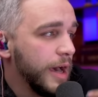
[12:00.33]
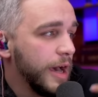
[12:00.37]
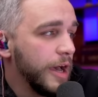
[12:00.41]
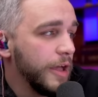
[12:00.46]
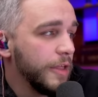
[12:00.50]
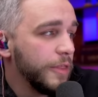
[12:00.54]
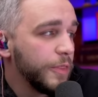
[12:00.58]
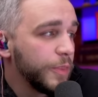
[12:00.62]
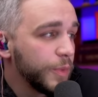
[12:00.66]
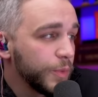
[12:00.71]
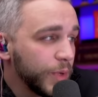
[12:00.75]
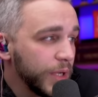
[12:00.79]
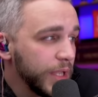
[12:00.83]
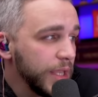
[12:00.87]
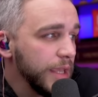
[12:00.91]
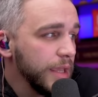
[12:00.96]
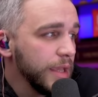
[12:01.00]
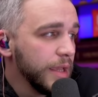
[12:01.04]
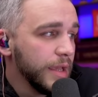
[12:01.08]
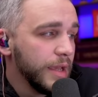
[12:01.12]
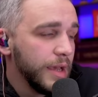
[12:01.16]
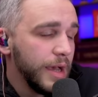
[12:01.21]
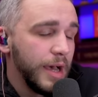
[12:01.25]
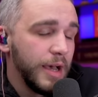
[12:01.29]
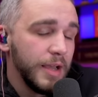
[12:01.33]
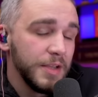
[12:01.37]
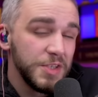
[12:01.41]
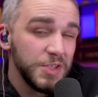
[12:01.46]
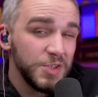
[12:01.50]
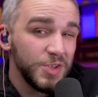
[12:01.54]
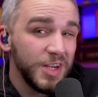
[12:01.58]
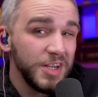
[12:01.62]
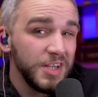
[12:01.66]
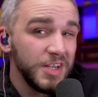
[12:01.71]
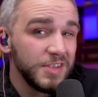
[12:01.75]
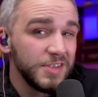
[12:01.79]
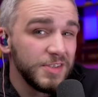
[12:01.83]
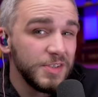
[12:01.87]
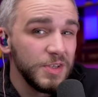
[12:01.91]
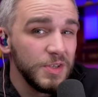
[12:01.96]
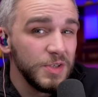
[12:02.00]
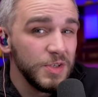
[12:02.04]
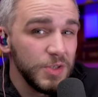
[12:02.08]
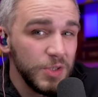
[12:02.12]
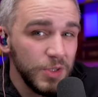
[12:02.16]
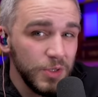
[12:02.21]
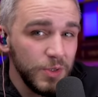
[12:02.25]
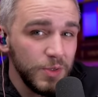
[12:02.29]
Three, she tried to
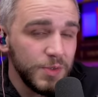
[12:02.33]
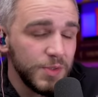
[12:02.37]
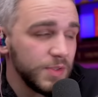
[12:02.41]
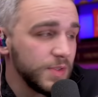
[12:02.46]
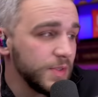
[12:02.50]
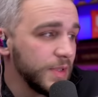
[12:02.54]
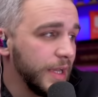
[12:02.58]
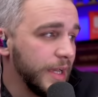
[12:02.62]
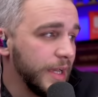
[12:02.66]
seduce